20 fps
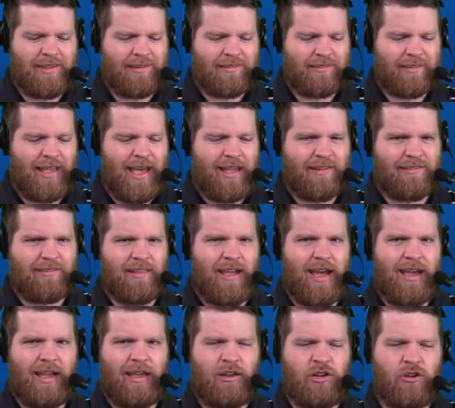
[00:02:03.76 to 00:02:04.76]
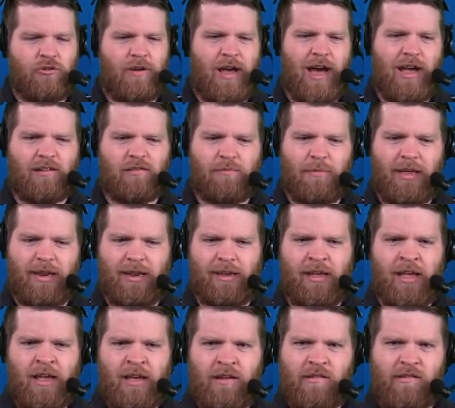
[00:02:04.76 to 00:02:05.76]
this last night, and you guys
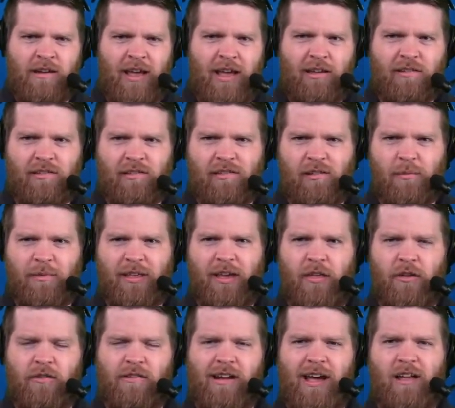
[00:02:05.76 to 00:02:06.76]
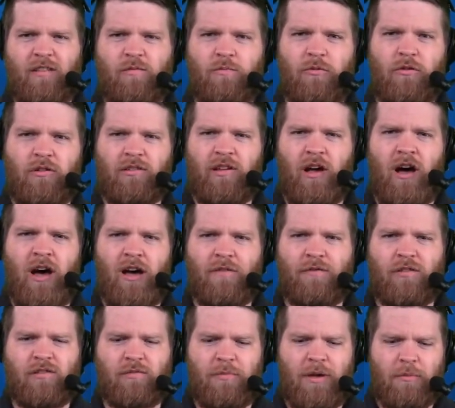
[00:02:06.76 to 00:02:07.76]
meaning Chase and some of the other Chat Sports
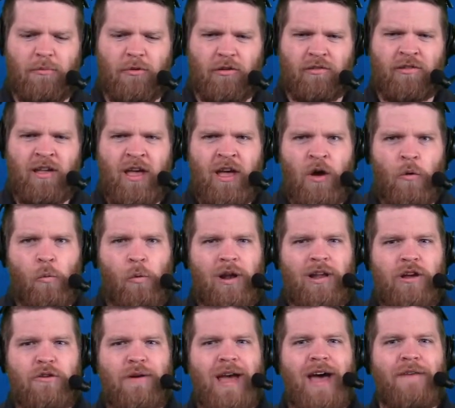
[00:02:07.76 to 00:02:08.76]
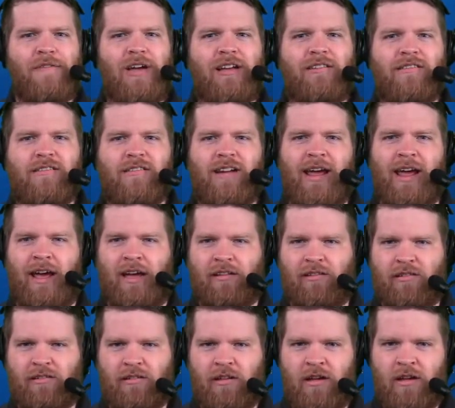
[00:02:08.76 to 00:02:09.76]
office members, when you have a
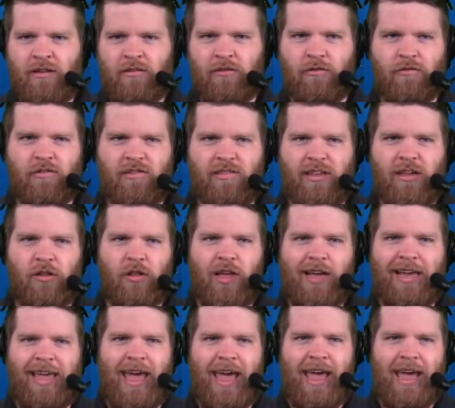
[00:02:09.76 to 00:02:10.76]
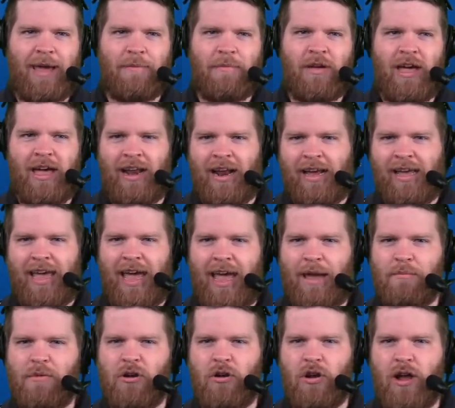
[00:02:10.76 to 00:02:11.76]
chance to steal a game in a
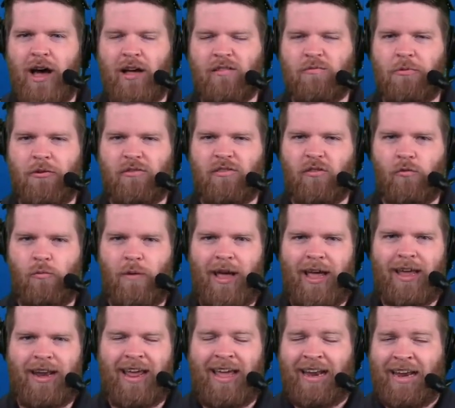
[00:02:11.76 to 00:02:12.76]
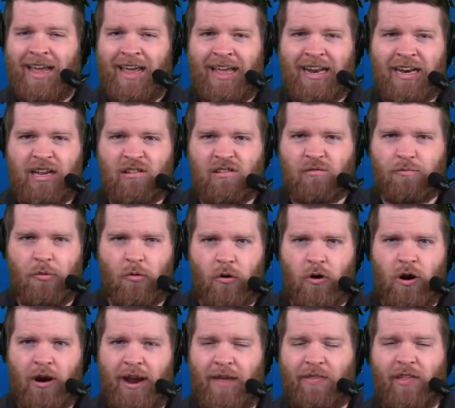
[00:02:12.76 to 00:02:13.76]
game you're not supposed to win in any
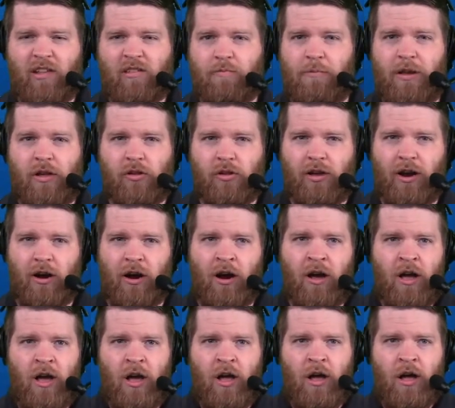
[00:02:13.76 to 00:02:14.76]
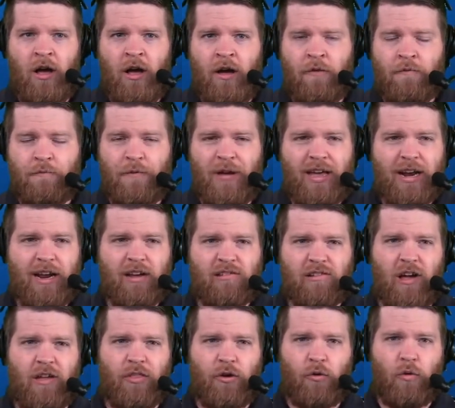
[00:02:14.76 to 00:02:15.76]
sport, and let's be clear,
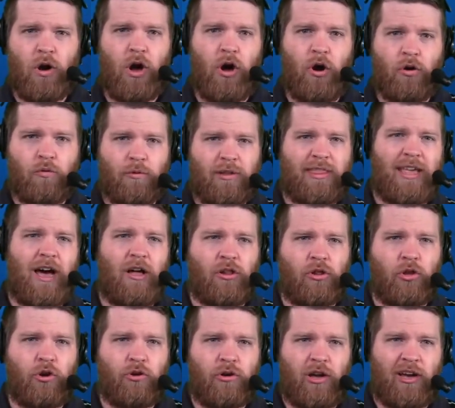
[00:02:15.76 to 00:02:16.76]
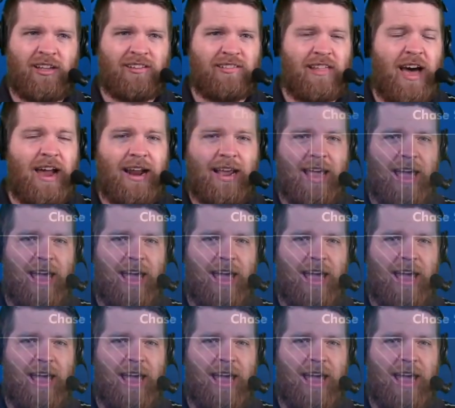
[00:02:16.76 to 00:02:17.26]
Phoenix on the road without Luka is not a